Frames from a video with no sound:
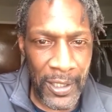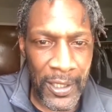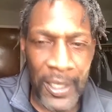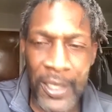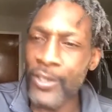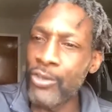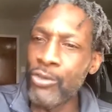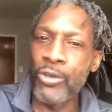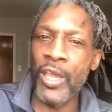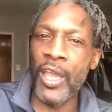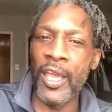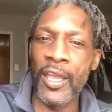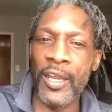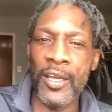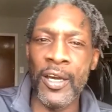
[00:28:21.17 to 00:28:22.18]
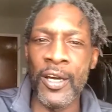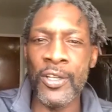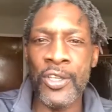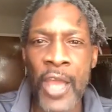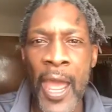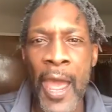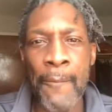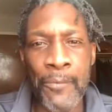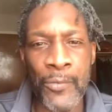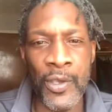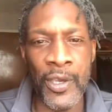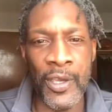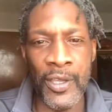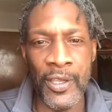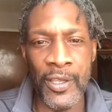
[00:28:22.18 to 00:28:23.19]
and you can adapt
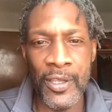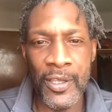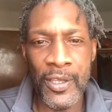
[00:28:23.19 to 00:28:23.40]
and